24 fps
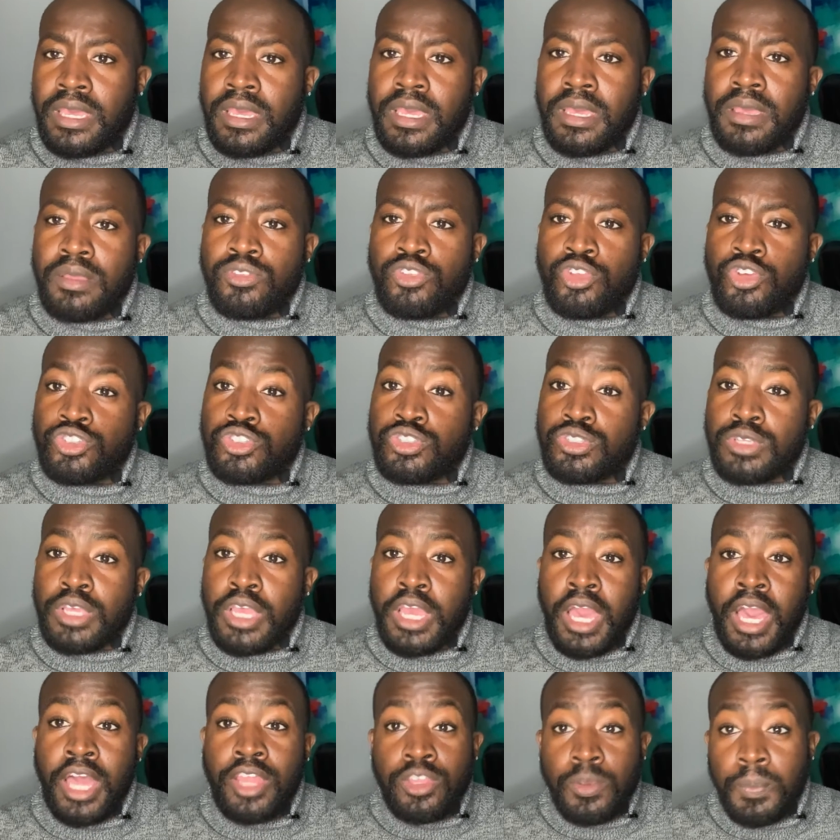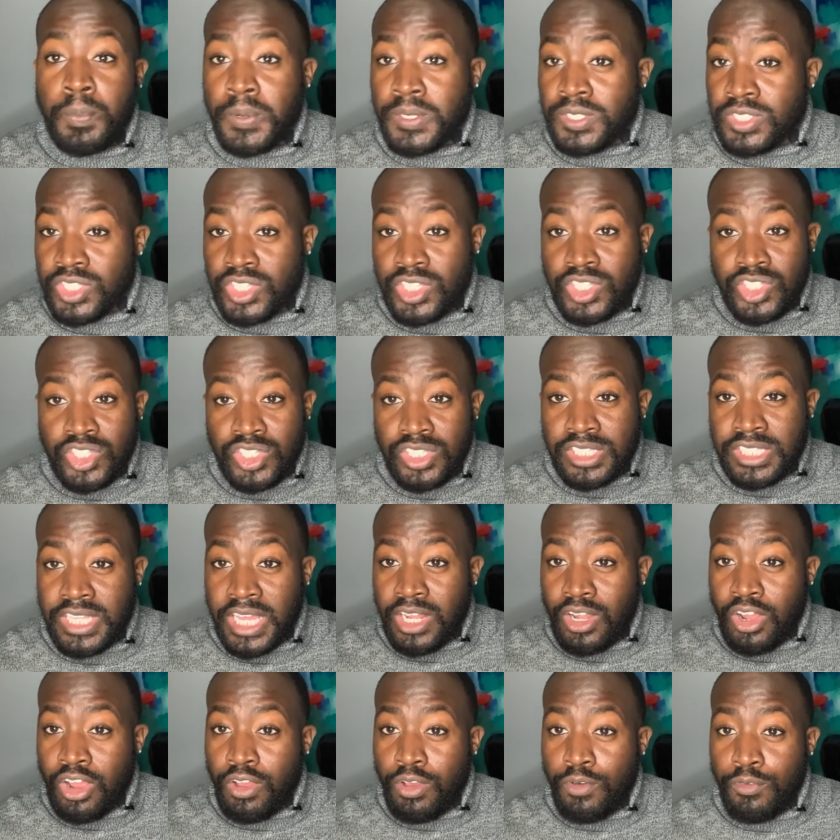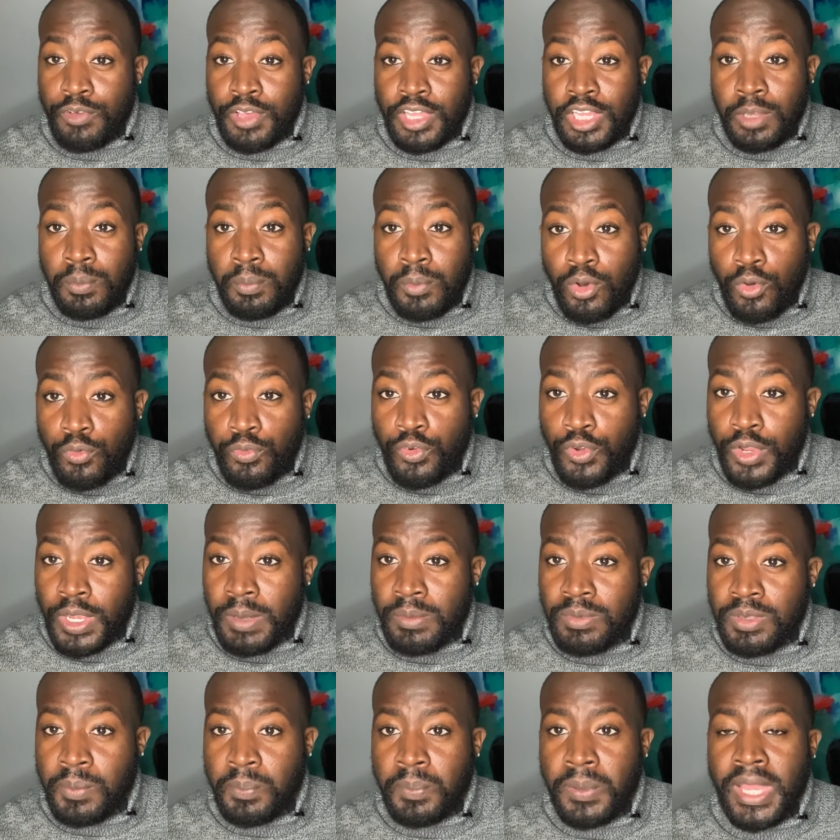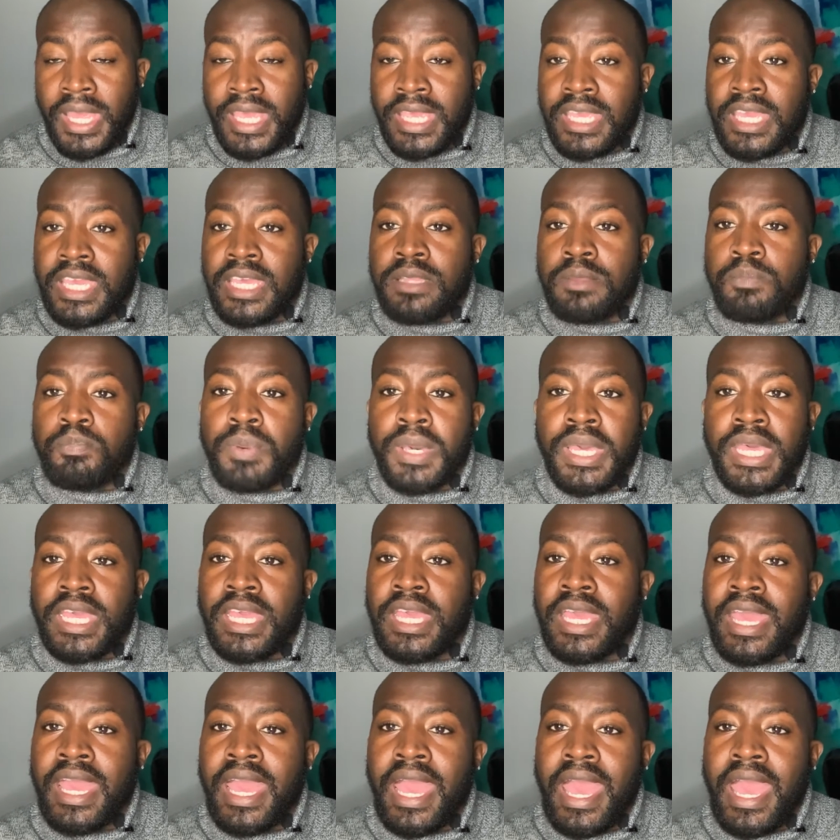There's other positions that are available for him to play in, but